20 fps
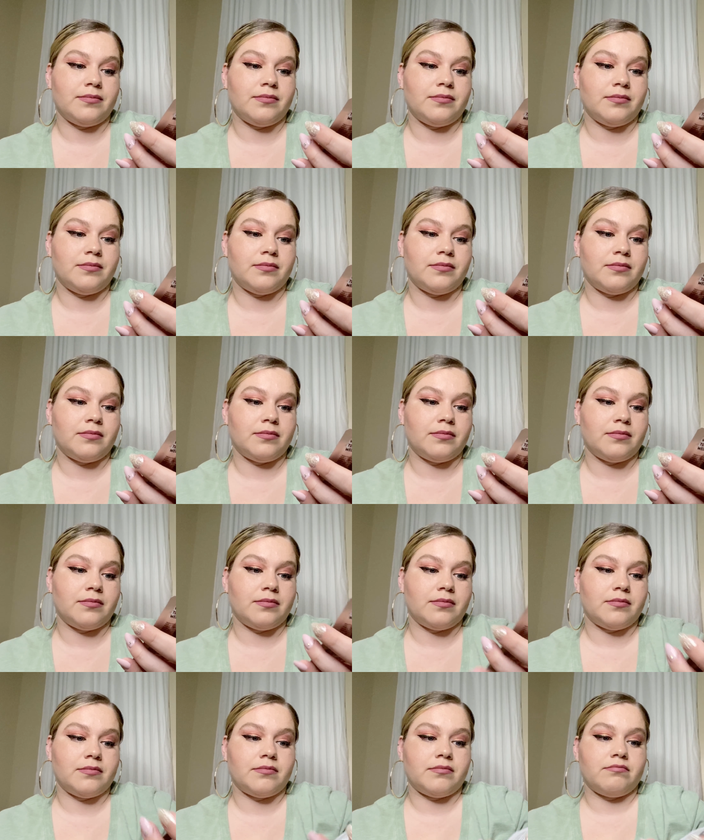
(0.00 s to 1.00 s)

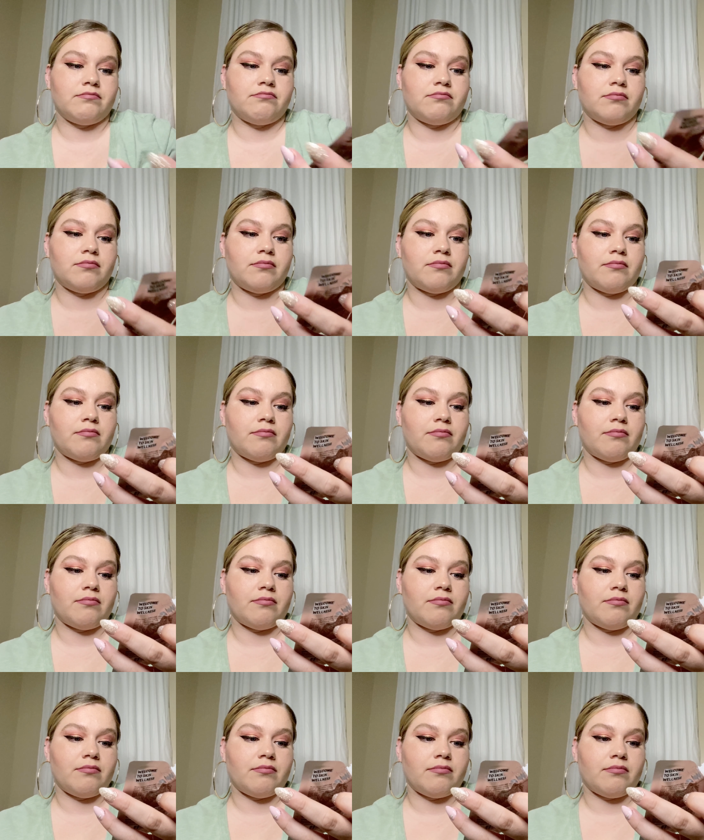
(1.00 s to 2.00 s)

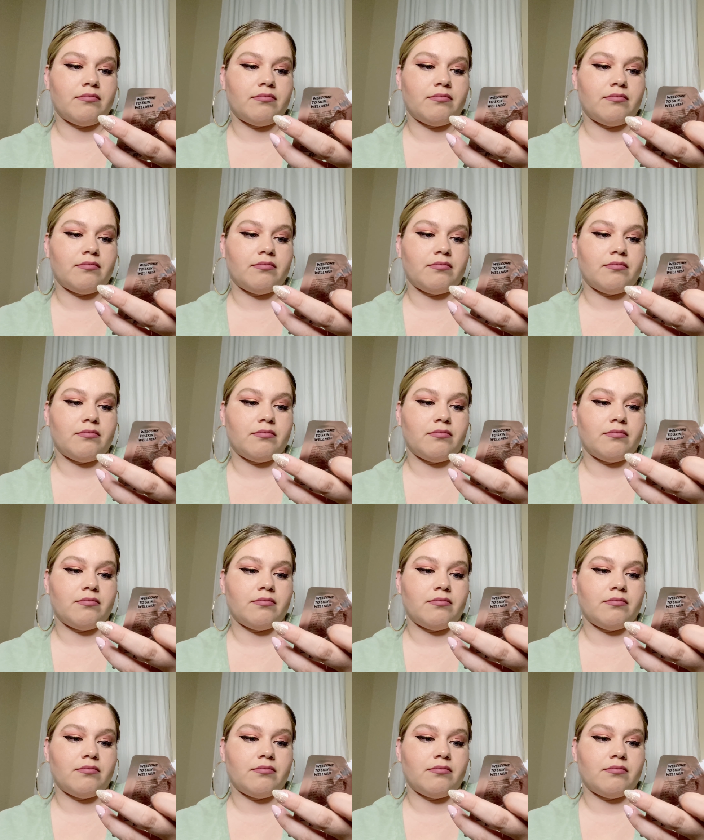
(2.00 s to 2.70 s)
(silence)